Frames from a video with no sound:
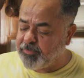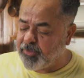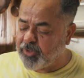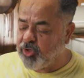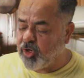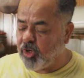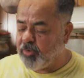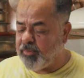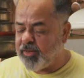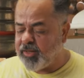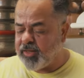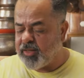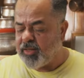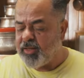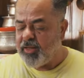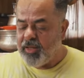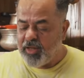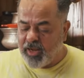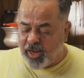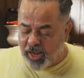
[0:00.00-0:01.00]
But normally
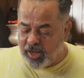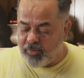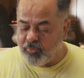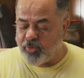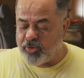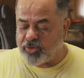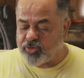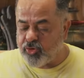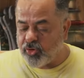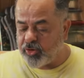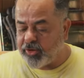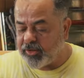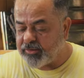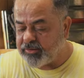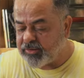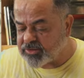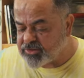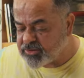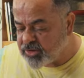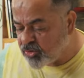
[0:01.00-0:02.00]
I would cook at
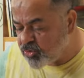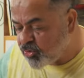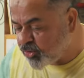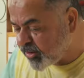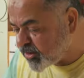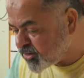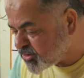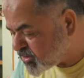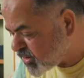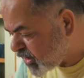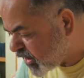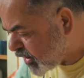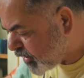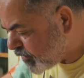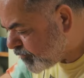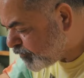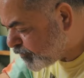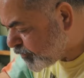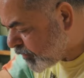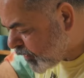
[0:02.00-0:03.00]
this. Now you can
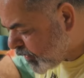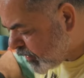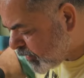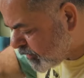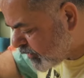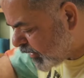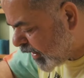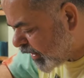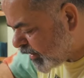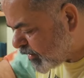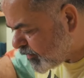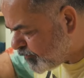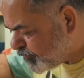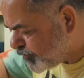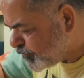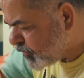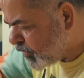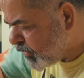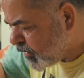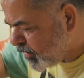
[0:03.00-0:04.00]
see that
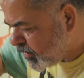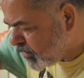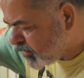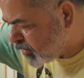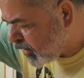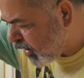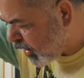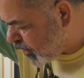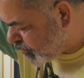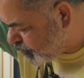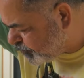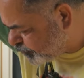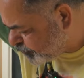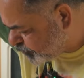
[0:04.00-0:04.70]
the